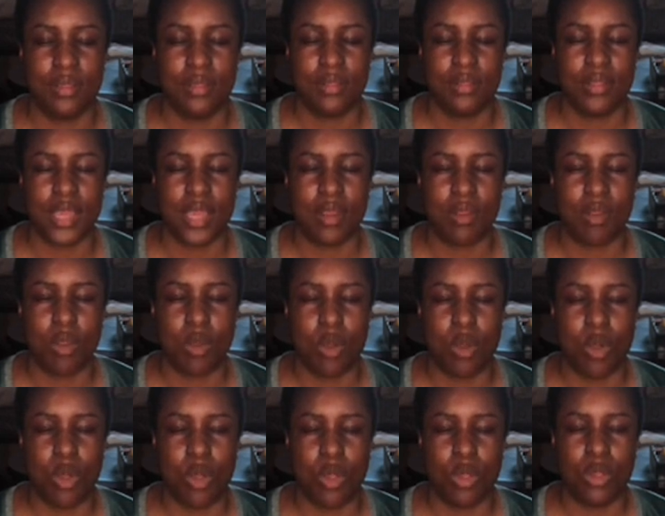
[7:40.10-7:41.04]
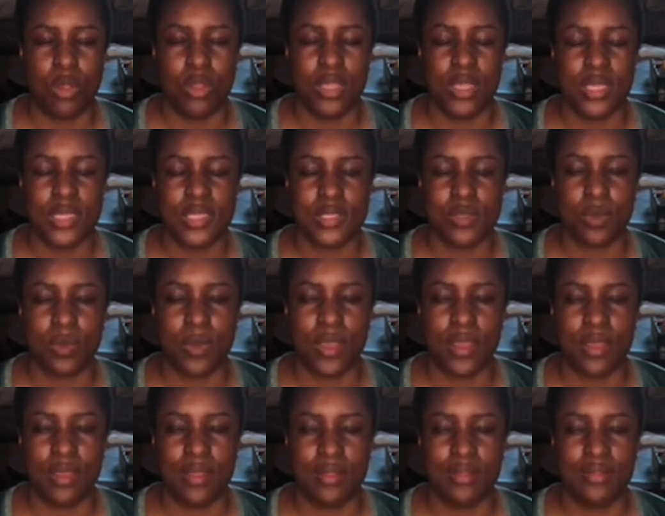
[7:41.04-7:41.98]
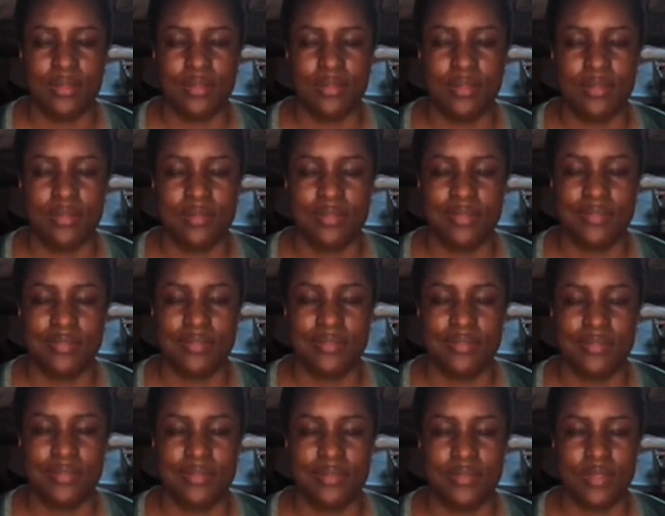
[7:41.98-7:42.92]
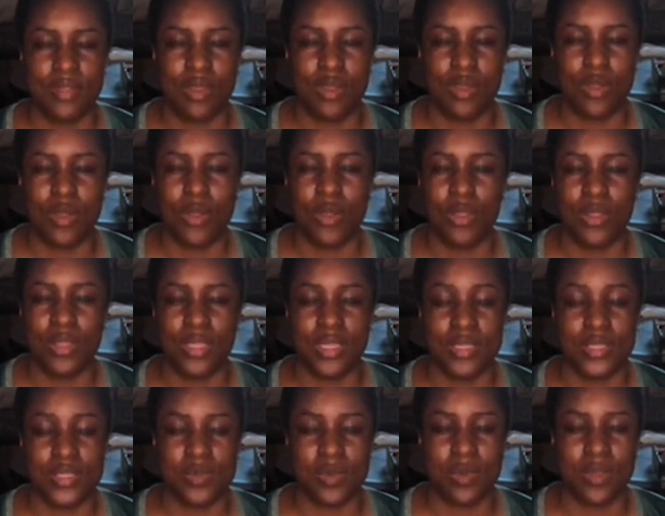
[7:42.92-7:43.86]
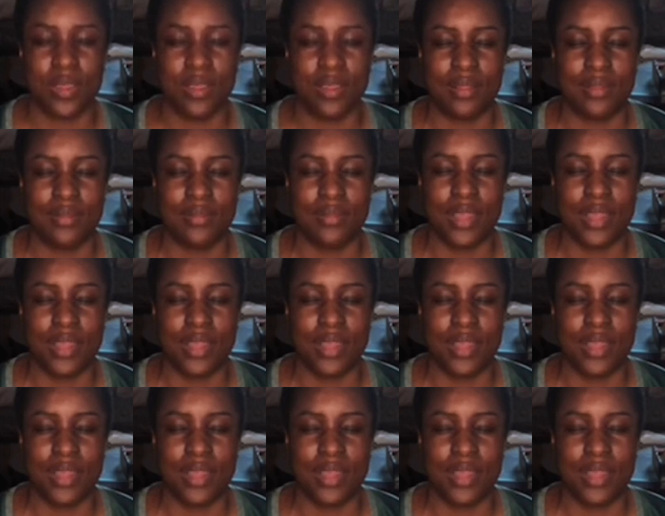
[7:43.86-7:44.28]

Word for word: that all is well, all is well,